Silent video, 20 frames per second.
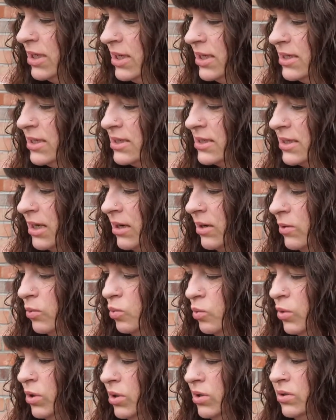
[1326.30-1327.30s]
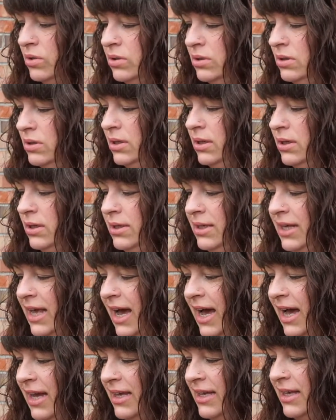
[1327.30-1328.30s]
is a wool,
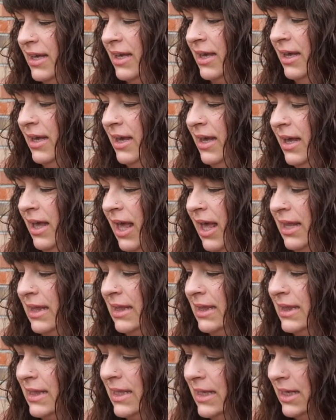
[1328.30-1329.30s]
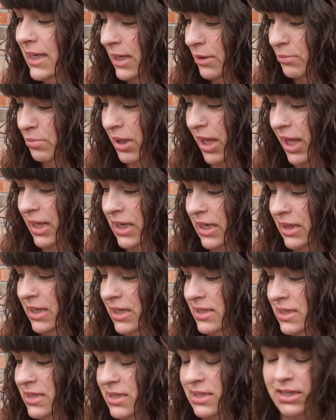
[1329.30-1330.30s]
yak, and linen blend. And
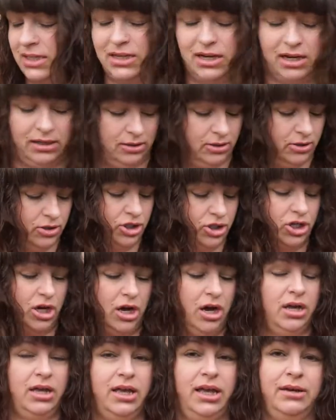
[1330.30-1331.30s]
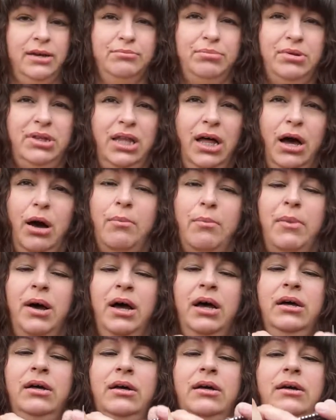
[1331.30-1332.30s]
this is the color Chalk and Plum.
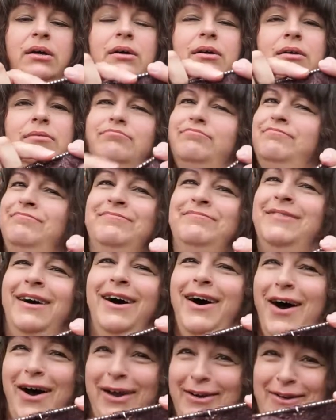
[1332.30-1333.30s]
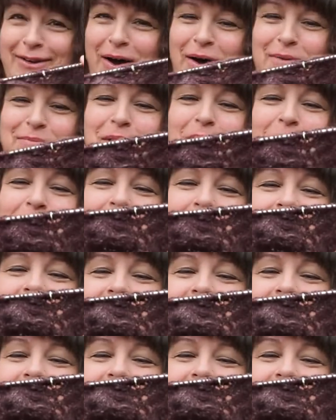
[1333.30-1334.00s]
The odd combo,